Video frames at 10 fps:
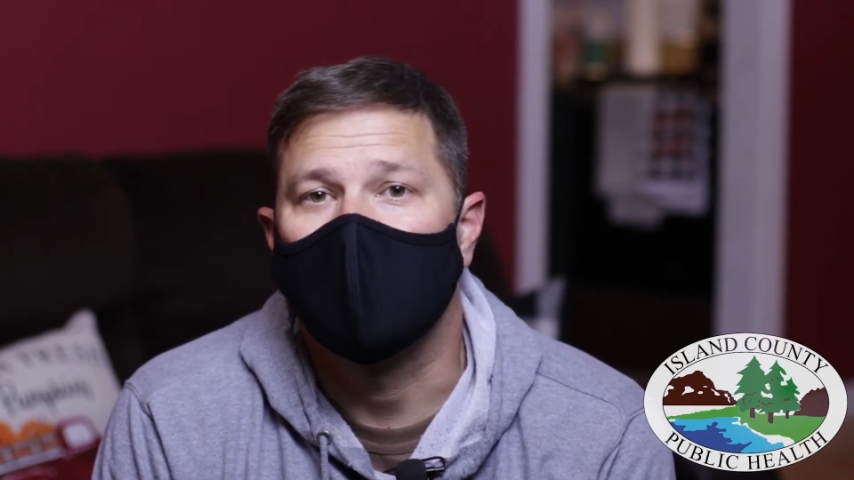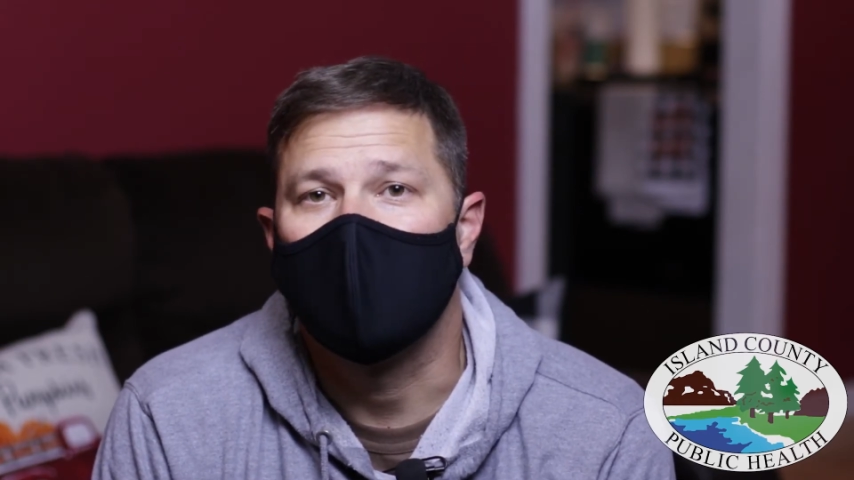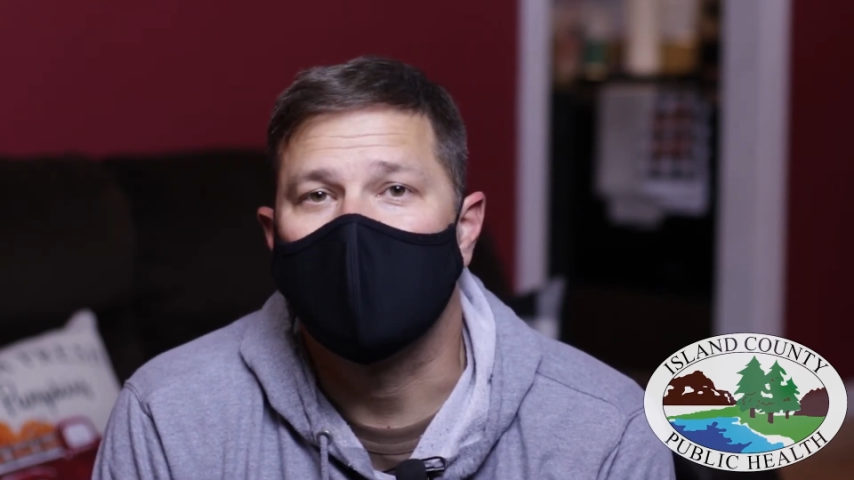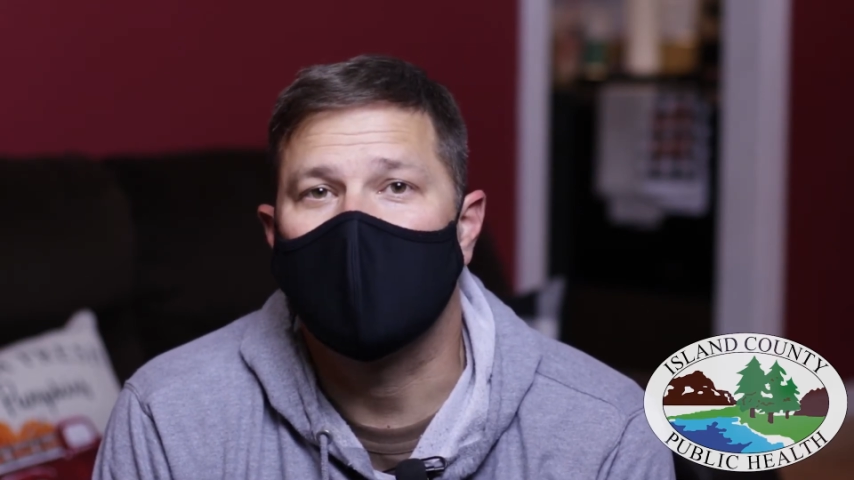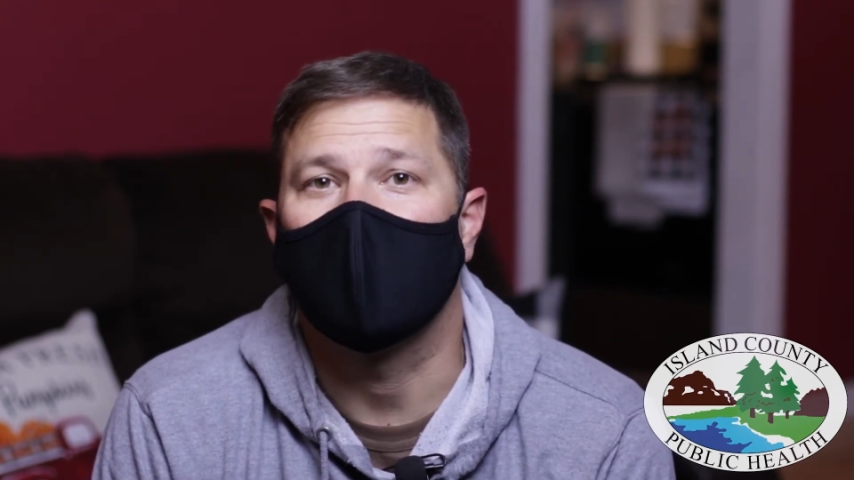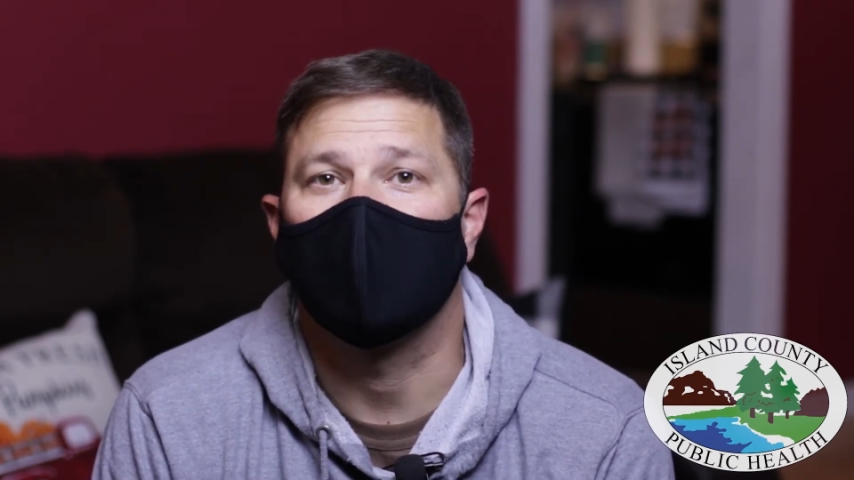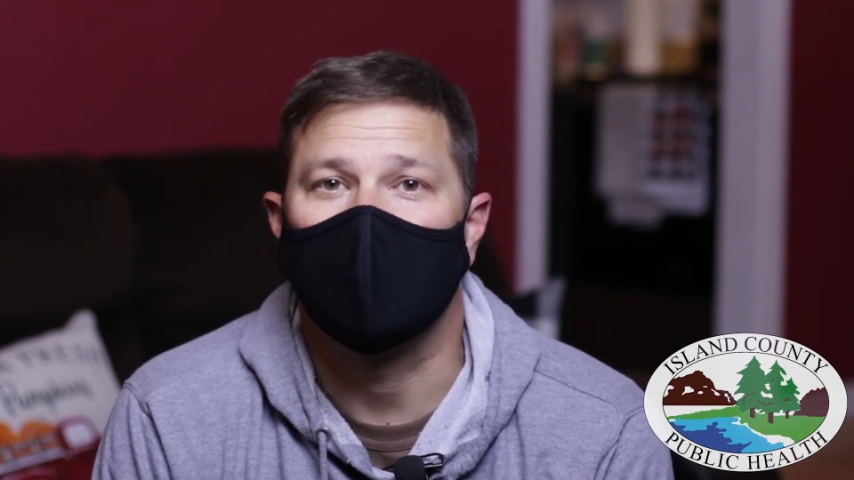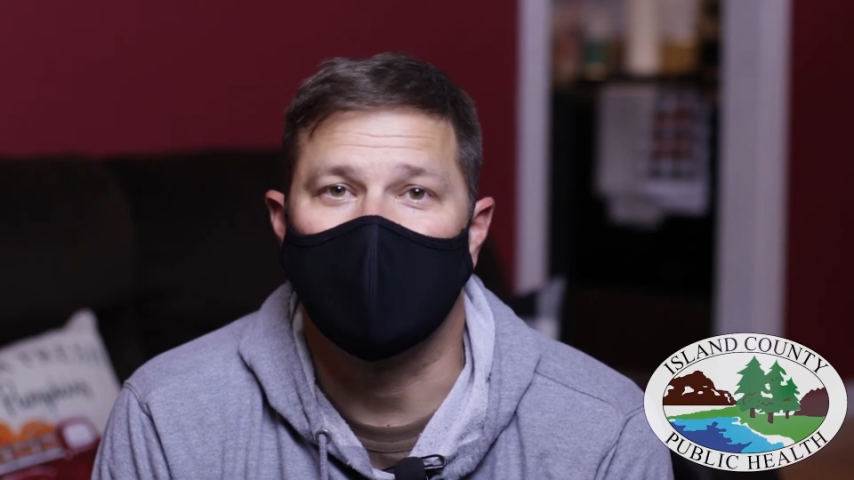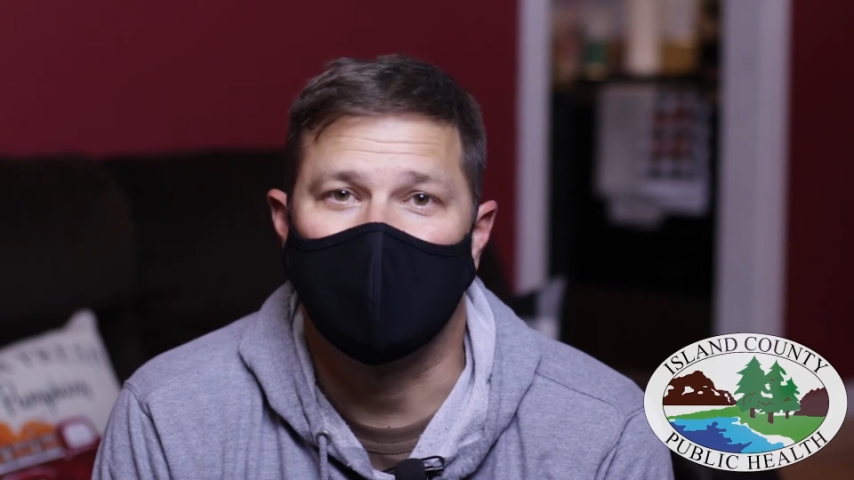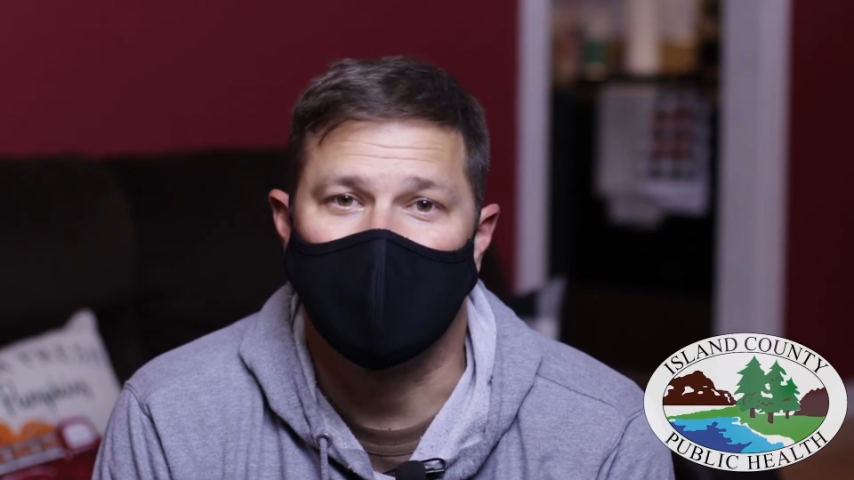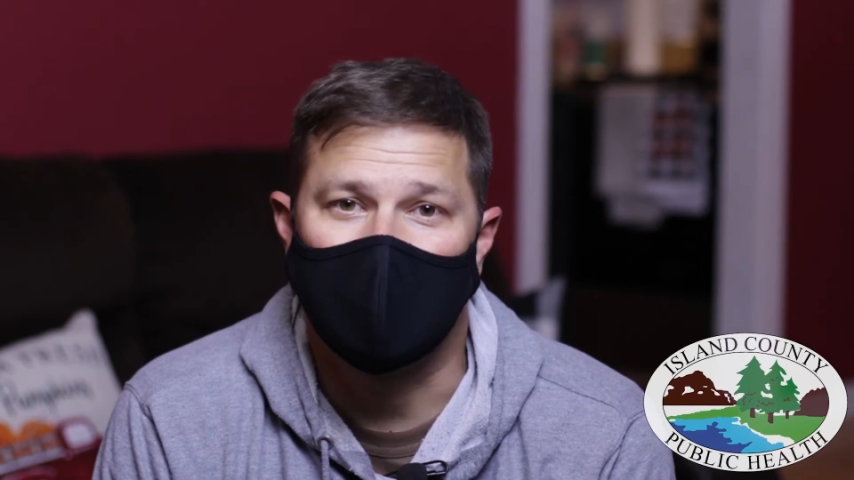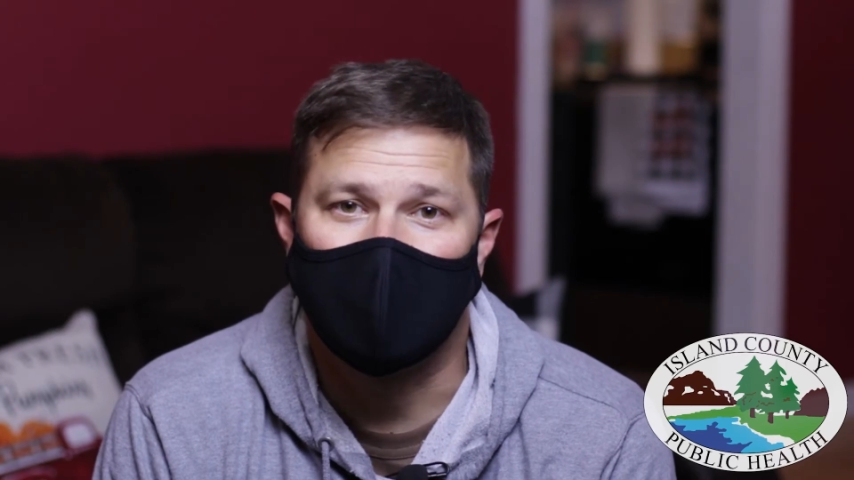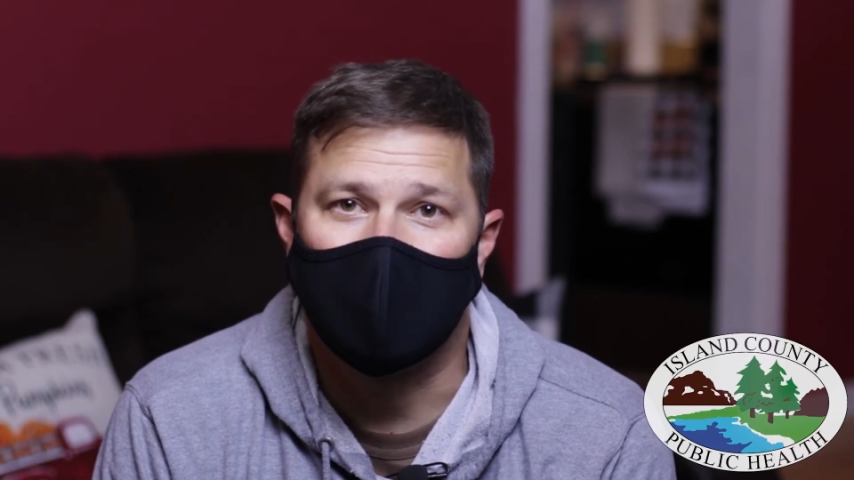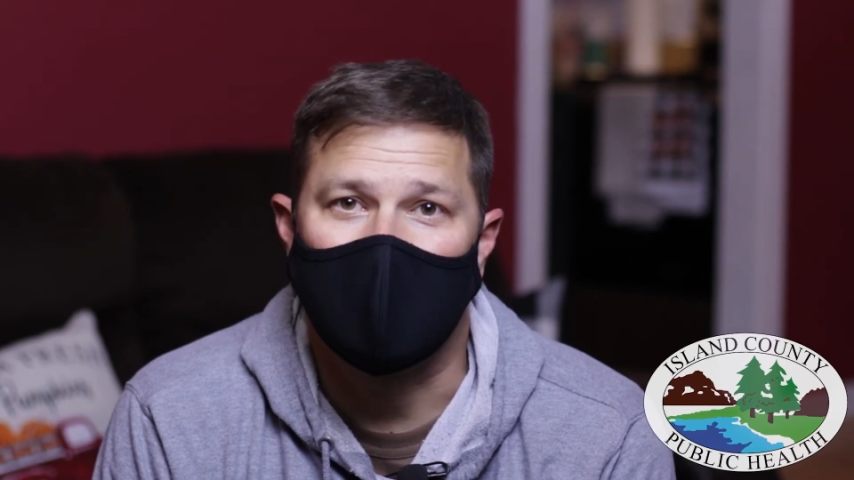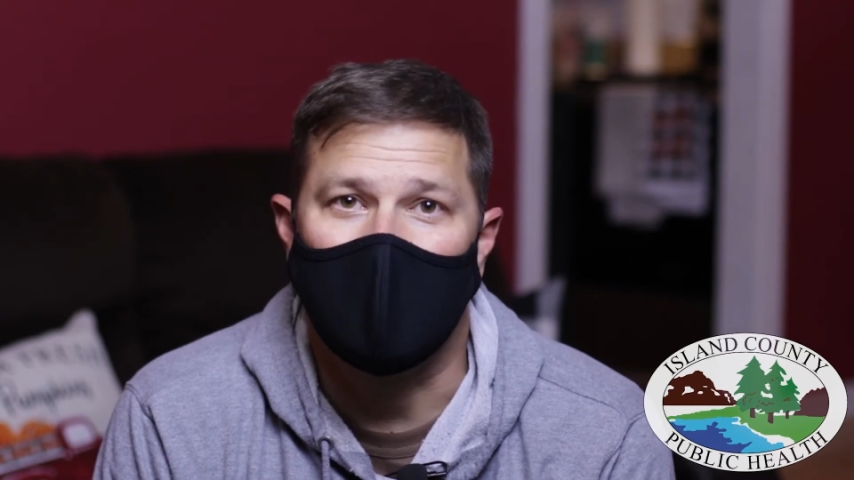Seattle Children's.